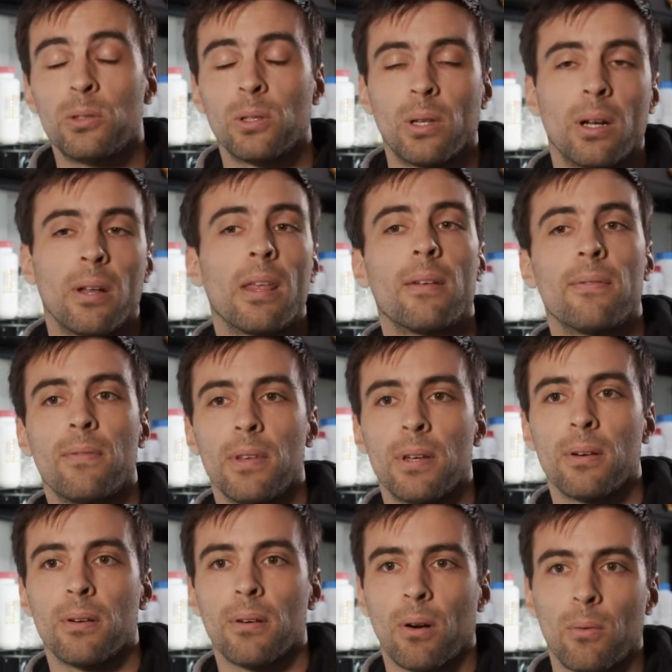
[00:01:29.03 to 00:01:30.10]
lot of that
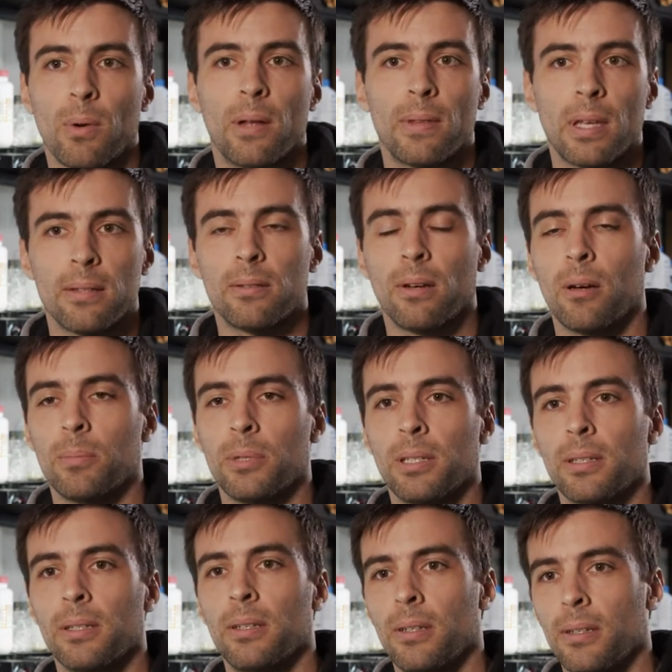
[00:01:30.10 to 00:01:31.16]
fear around that topic.